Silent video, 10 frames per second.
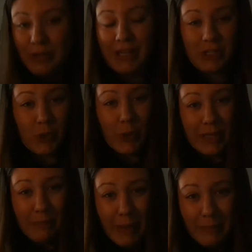like
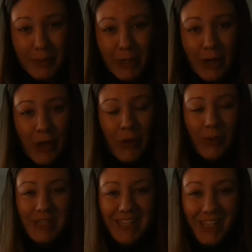toilet paper
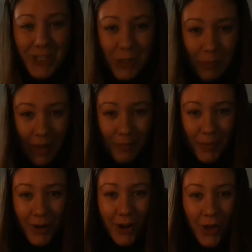or tissue
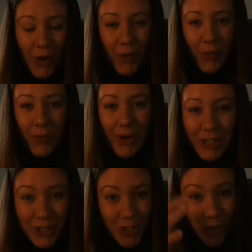paper or
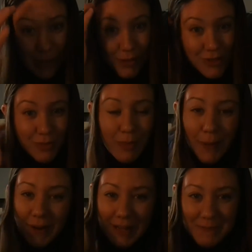streamers from a
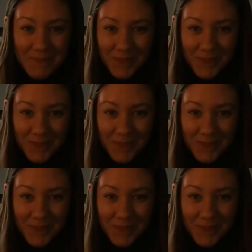party.